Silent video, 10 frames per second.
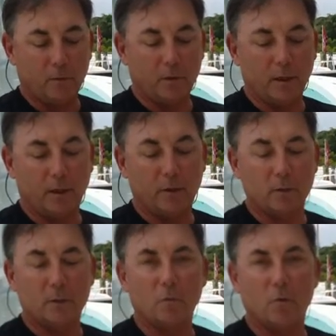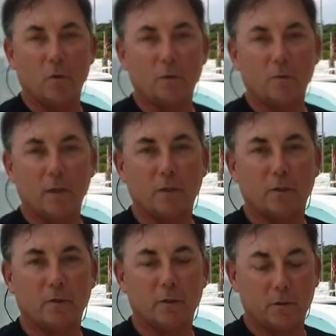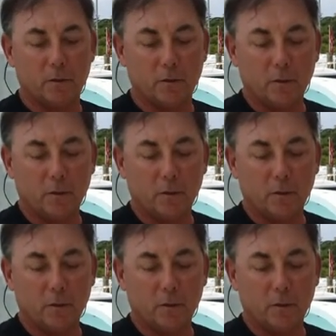We're going to use some quarter 20 screws,